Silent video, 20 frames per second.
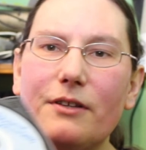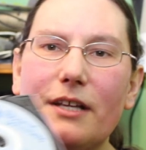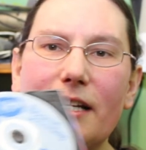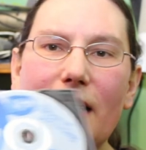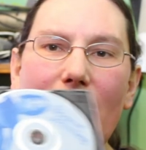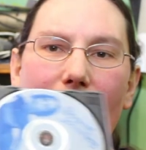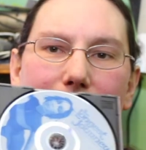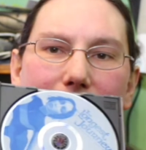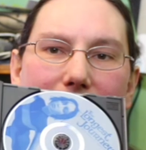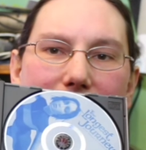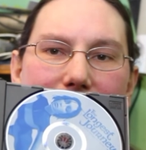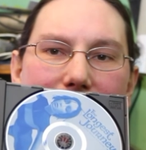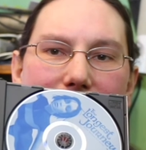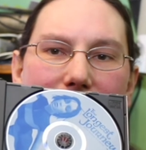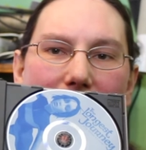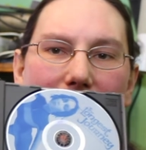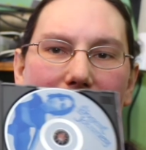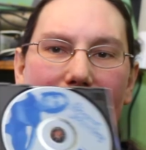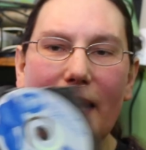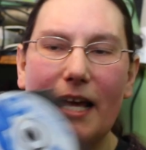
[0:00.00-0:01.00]
that happy at
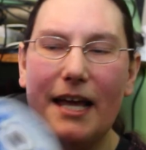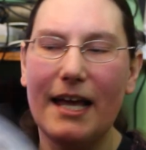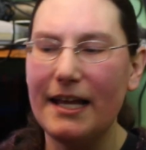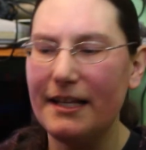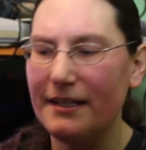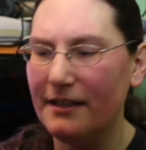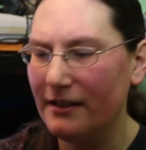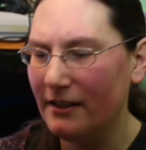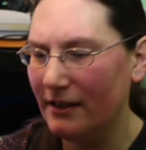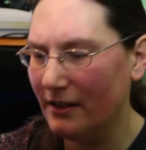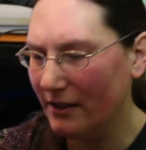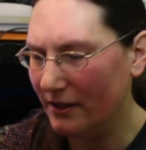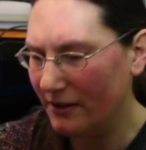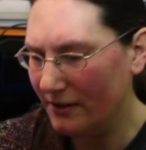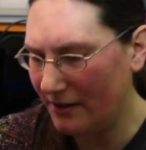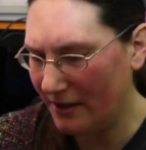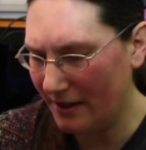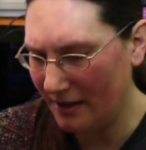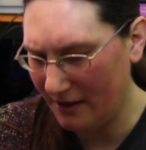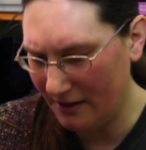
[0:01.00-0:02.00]
staying in
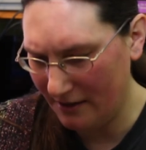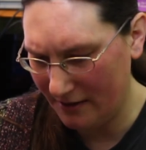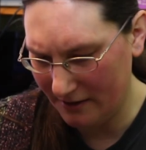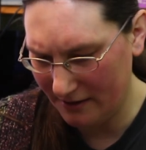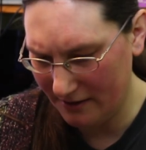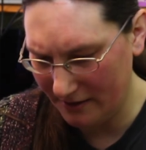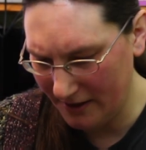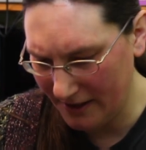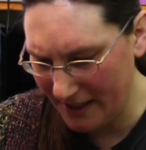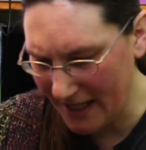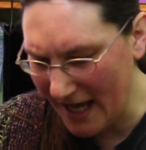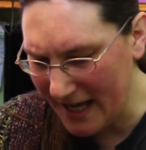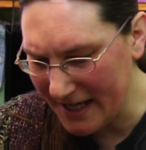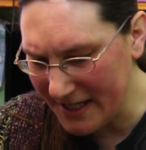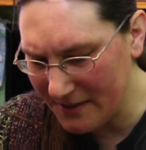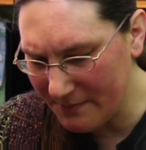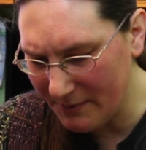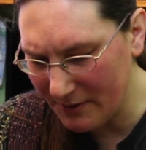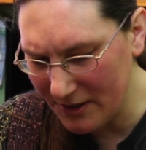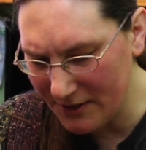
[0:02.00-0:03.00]
the
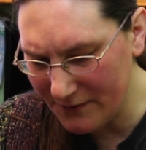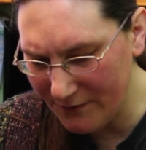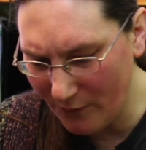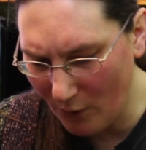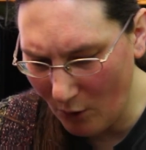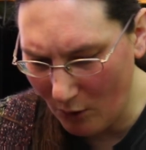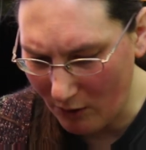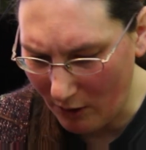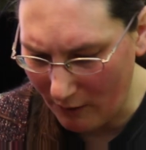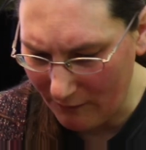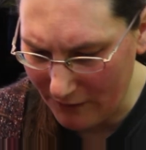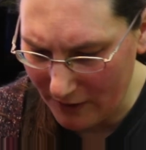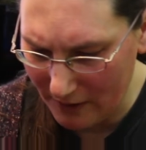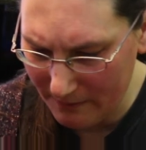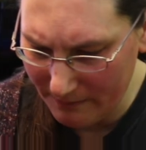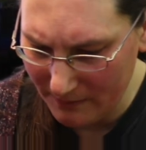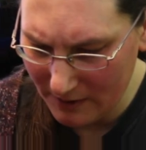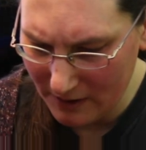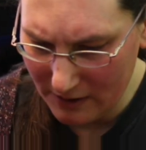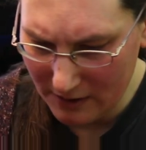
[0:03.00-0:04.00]
case, but there's four of
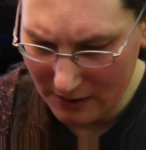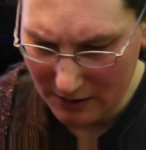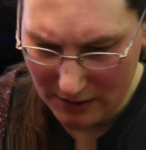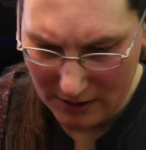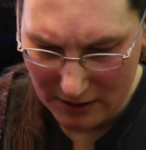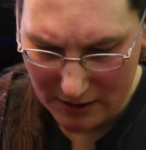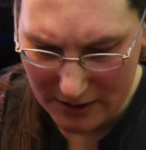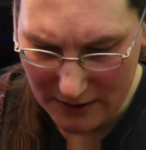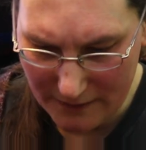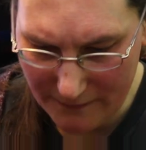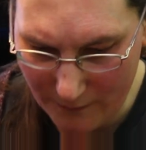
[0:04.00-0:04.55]
them. It's a